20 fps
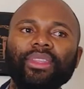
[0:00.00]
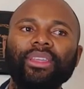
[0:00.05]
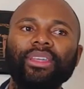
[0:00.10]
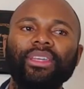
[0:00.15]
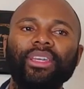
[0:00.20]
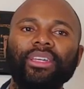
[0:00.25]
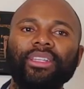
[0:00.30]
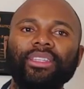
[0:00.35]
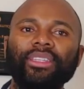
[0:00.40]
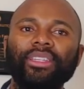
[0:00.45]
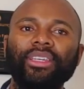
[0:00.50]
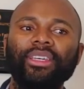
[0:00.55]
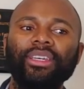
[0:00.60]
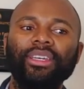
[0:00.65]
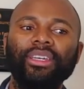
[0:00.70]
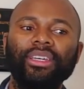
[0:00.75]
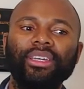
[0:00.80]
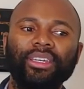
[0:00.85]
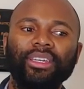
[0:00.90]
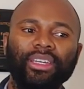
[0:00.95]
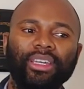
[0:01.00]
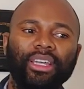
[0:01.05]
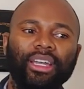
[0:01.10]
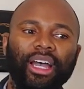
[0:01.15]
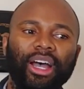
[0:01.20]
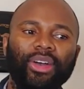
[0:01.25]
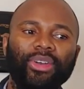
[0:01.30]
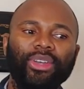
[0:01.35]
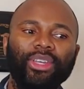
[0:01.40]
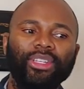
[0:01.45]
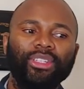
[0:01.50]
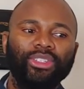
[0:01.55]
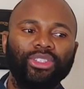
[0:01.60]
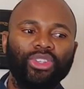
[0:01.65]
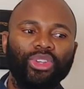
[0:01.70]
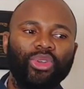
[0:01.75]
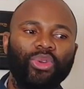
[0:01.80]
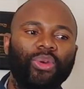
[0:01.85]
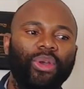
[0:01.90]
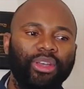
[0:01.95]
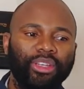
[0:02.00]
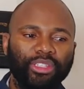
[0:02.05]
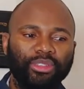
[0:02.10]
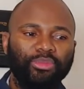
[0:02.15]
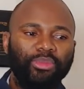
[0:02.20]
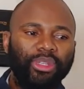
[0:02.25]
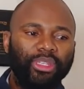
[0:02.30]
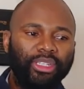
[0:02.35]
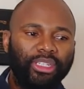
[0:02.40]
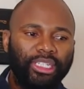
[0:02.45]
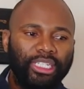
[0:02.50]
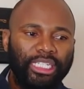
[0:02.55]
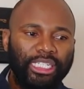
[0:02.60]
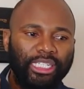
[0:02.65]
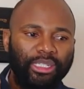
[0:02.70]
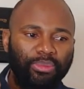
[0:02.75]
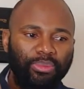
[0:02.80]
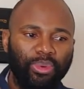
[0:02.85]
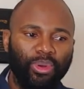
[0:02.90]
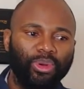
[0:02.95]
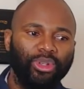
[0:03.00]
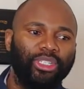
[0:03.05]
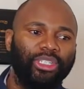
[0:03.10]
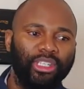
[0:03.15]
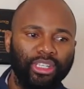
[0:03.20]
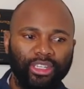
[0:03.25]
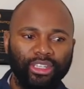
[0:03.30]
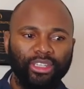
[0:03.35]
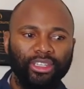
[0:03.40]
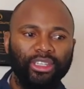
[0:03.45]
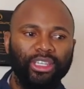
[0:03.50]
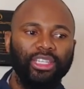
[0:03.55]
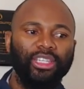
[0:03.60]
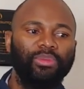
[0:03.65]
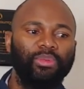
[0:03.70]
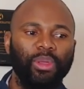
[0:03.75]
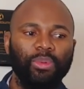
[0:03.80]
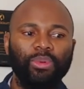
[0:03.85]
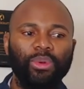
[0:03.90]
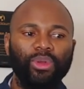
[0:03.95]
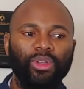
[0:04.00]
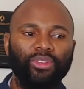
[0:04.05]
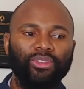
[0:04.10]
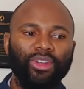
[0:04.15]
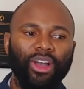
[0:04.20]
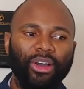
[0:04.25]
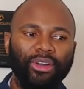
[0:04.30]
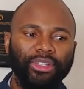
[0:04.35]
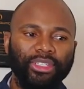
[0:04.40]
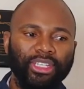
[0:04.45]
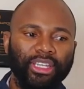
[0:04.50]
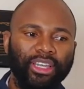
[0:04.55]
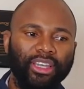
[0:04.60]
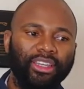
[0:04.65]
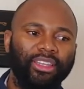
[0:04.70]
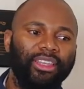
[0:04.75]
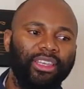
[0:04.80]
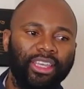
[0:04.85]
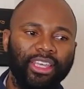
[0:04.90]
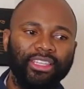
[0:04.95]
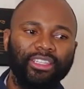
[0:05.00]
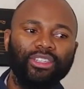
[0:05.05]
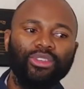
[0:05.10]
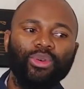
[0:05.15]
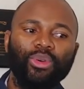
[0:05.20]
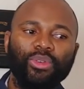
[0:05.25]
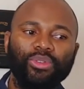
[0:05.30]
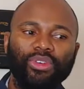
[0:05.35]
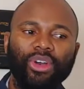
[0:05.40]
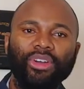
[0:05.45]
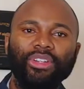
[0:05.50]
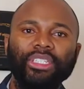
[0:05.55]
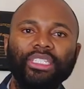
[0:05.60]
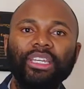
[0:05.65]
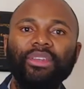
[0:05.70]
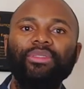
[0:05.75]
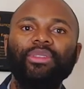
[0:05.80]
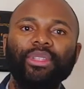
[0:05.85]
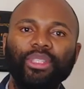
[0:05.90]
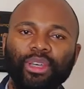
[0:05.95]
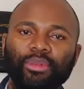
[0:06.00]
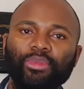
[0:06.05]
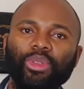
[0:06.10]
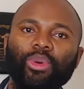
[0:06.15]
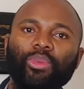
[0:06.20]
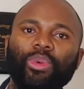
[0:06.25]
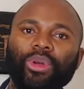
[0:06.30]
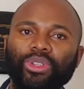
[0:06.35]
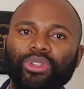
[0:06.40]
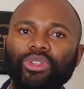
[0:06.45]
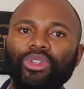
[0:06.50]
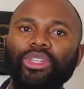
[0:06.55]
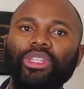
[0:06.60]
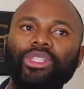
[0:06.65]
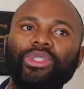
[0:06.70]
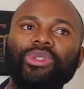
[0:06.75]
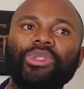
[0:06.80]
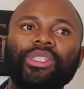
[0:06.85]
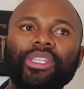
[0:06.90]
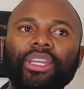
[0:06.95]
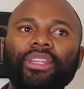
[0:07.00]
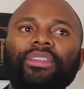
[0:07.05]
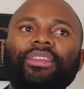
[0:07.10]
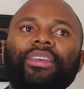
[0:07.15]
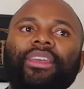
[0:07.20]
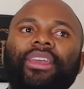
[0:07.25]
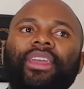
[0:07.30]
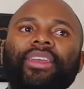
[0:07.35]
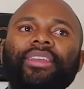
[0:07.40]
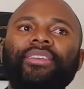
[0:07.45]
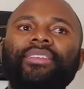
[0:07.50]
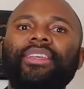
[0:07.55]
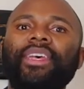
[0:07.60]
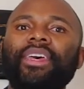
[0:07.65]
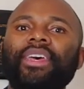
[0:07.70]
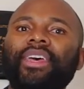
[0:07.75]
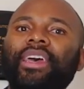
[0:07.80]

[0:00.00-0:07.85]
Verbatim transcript: can the how can US be deporting these people without hearing the cases or without giving them the opportunity to state the case